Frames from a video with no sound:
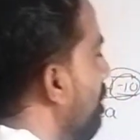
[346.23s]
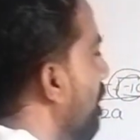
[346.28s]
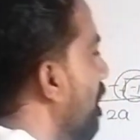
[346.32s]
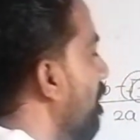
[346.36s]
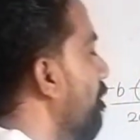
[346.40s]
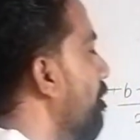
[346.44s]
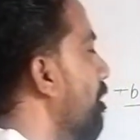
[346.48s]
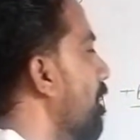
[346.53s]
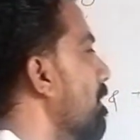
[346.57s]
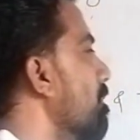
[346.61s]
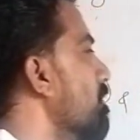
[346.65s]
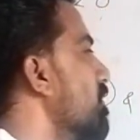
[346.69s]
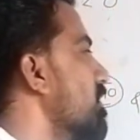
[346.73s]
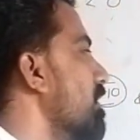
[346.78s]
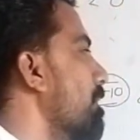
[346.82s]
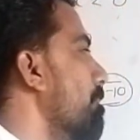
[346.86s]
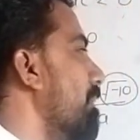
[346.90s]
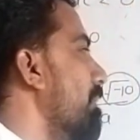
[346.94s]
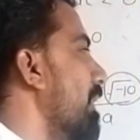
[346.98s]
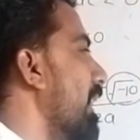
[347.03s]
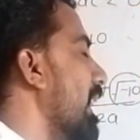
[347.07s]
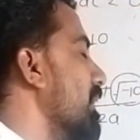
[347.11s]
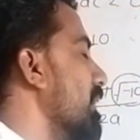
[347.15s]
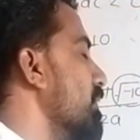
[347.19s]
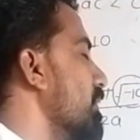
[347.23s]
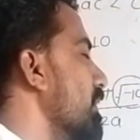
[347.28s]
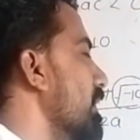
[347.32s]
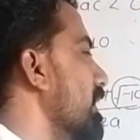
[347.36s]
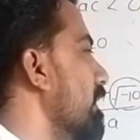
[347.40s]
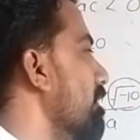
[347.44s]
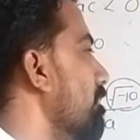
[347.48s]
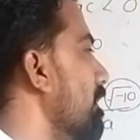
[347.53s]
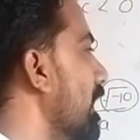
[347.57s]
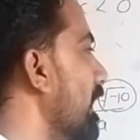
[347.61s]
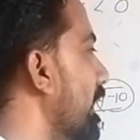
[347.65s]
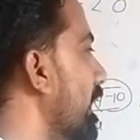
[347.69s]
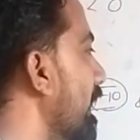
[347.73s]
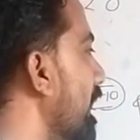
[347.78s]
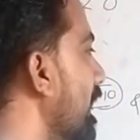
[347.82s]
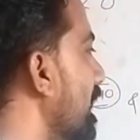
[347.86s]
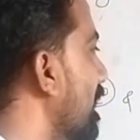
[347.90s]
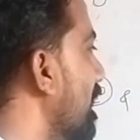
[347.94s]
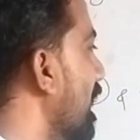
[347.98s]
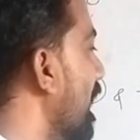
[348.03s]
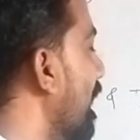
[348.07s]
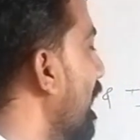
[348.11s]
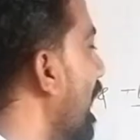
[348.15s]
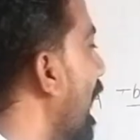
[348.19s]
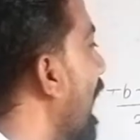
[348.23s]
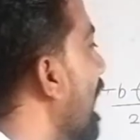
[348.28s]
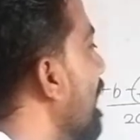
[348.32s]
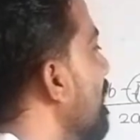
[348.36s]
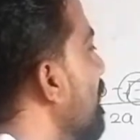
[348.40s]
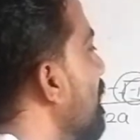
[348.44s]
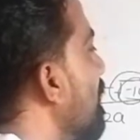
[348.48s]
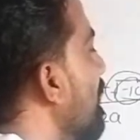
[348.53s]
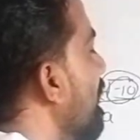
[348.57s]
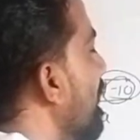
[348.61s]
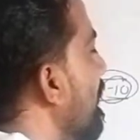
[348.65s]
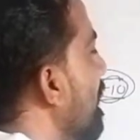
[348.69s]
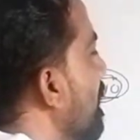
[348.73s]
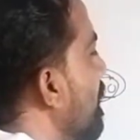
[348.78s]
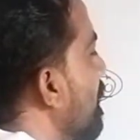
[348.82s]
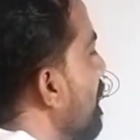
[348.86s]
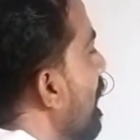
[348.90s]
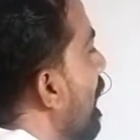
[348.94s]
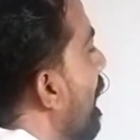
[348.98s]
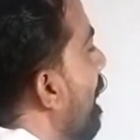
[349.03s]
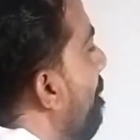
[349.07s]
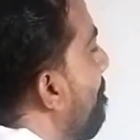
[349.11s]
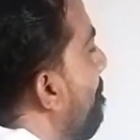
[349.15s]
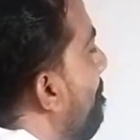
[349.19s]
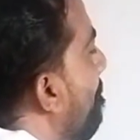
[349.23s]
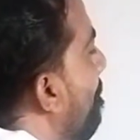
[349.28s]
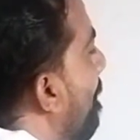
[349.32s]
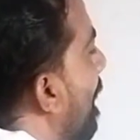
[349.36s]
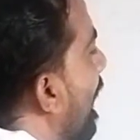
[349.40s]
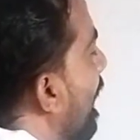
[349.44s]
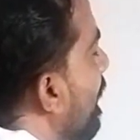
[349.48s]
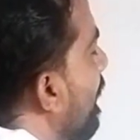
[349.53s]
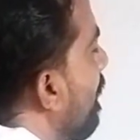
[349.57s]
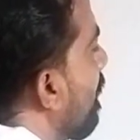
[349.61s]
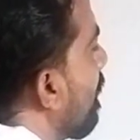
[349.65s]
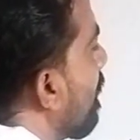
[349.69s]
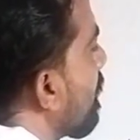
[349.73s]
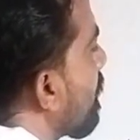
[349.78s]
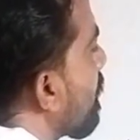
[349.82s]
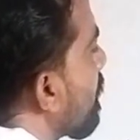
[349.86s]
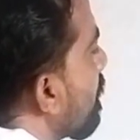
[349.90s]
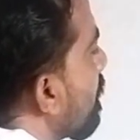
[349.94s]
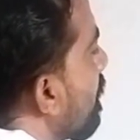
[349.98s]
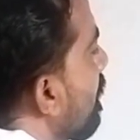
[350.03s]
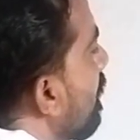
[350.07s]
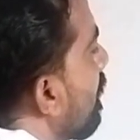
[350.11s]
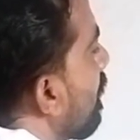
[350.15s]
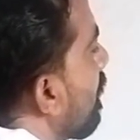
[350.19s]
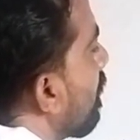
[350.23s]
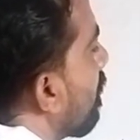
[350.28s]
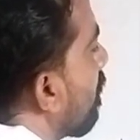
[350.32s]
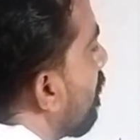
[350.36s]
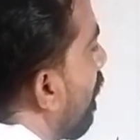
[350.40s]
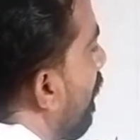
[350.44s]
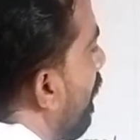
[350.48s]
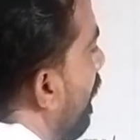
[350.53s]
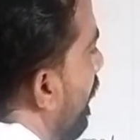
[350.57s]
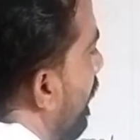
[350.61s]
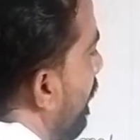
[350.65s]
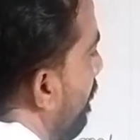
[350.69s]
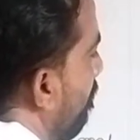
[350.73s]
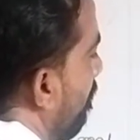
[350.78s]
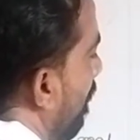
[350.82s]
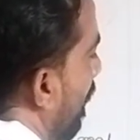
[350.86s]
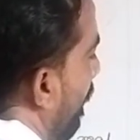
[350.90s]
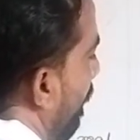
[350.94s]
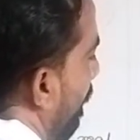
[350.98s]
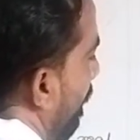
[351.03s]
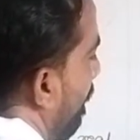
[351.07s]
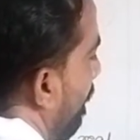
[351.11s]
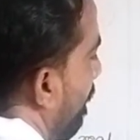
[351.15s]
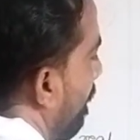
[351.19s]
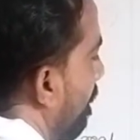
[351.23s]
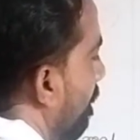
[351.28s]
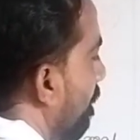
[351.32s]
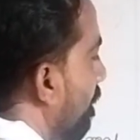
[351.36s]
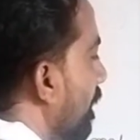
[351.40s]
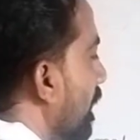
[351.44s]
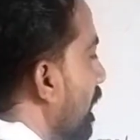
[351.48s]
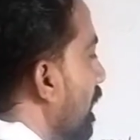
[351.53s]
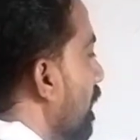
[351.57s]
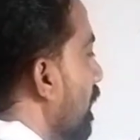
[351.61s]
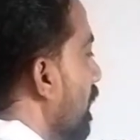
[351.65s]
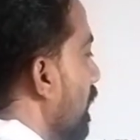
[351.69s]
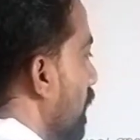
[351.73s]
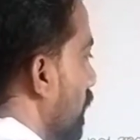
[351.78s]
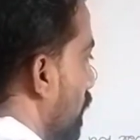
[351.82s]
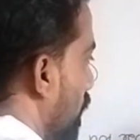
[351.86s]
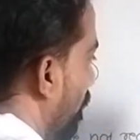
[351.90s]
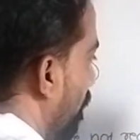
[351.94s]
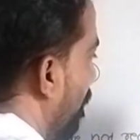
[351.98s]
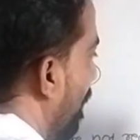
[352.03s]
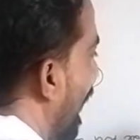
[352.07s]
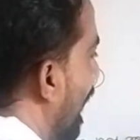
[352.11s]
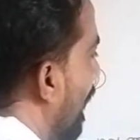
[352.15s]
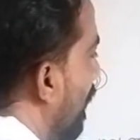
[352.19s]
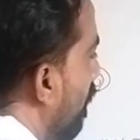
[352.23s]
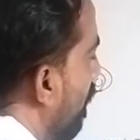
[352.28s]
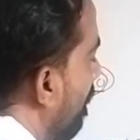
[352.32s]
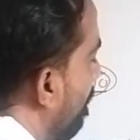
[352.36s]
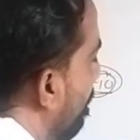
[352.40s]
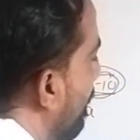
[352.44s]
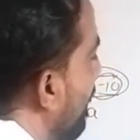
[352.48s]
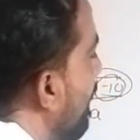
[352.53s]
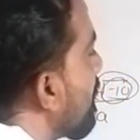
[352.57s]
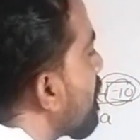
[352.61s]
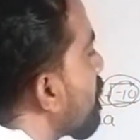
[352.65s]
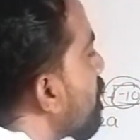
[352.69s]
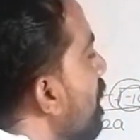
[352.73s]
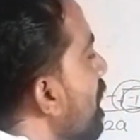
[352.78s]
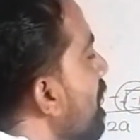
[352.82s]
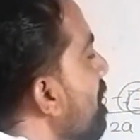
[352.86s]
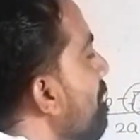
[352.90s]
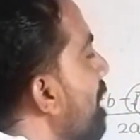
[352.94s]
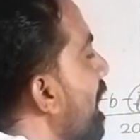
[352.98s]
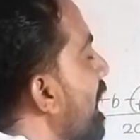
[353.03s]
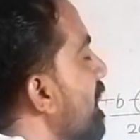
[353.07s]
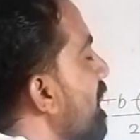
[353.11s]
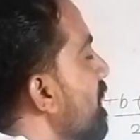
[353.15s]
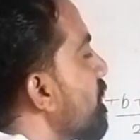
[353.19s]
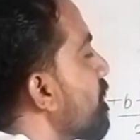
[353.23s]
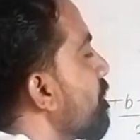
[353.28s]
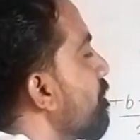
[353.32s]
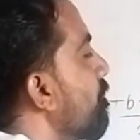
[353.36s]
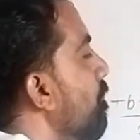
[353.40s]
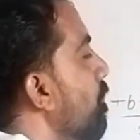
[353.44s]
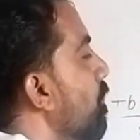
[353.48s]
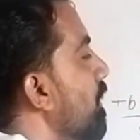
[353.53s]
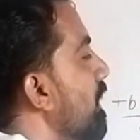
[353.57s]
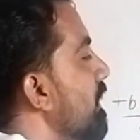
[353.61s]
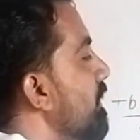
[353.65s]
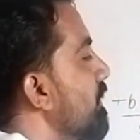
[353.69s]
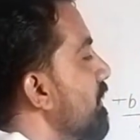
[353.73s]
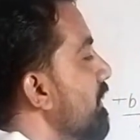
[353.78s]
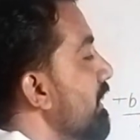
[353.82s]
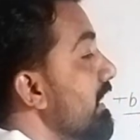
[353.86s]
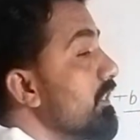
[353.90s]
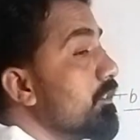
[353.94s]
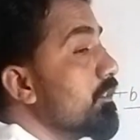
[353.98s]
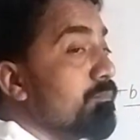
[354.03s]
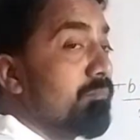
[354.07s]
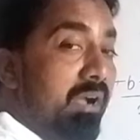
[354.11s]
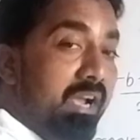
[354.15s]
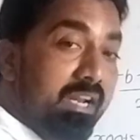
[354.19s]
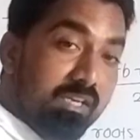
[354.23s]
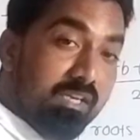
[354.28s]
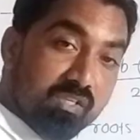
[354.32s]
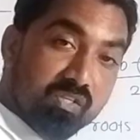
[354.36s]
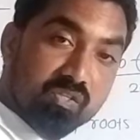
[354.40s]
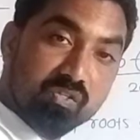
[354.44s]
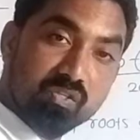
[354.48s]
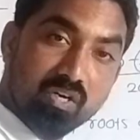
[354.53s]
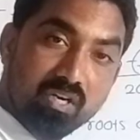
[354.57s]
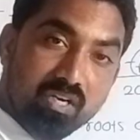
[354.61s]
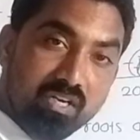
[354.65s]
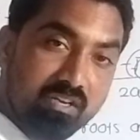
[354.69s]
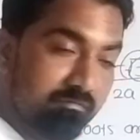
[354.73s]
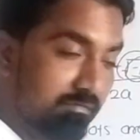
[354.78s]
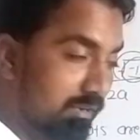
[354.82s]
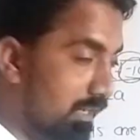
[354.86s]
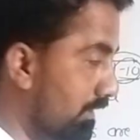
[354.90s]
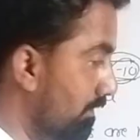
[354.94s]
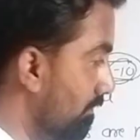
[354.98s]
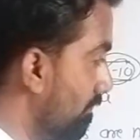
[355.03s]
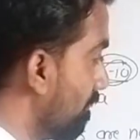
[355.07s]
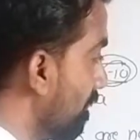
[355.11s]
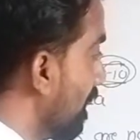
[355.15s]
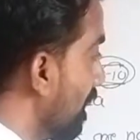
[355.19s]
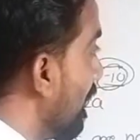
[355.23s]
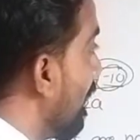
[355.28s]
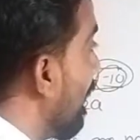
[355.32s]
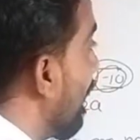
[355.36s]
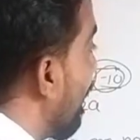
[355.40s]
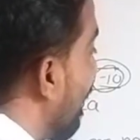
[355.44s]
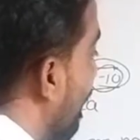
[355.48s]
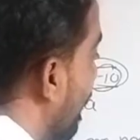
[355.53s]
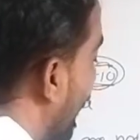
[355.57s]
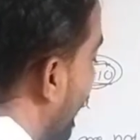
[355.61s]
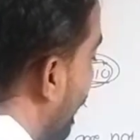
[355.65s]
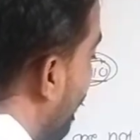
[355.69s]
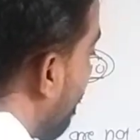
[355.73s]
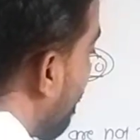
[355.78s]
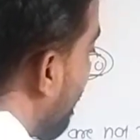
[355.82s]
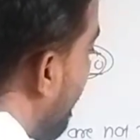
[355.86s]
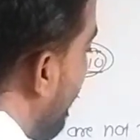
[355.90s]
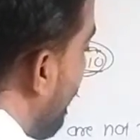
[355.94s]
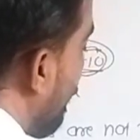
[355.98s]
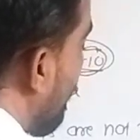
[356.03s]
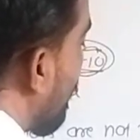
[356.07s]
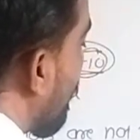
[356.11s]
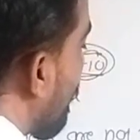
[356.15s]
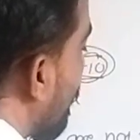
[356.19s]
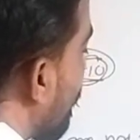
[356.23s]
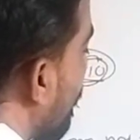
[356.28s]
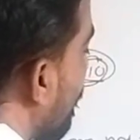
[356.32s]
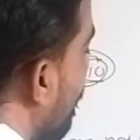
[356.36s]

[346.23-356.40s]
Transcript: perform subtraction, we will get that answer is minus 31. So value of b square minus 4ac is minus 31. That means